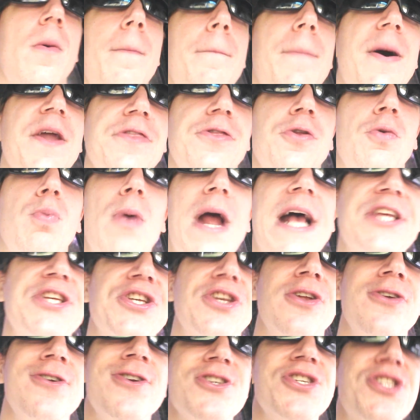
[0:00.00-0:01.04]
But the
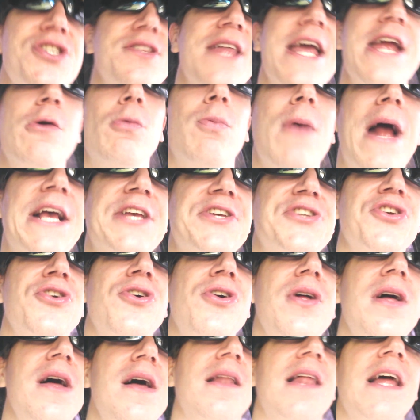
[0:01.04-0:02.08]
wrestlers, they
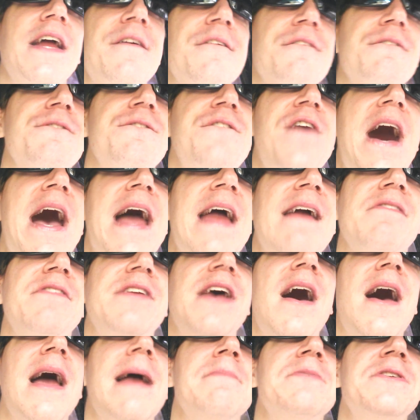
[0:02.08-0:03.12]
wrestle like 5
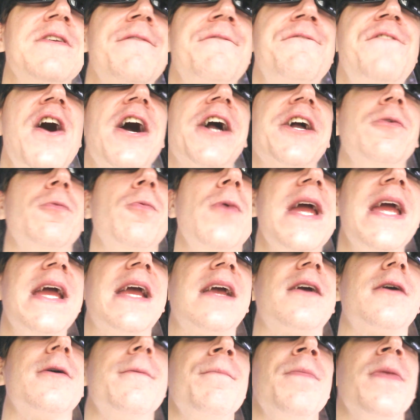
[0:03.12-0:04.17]
times a fucking
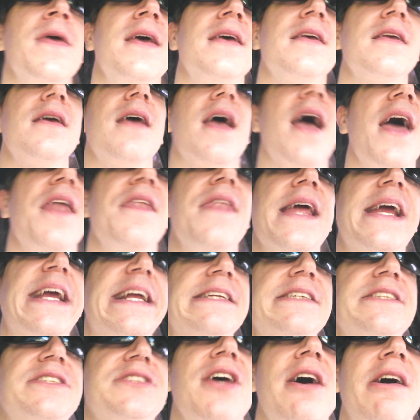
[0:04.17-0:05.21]
week. And they
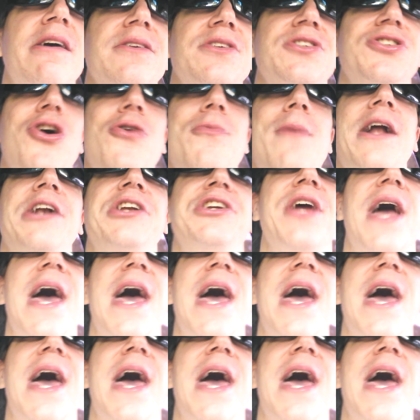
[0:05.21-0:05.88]
can suck so much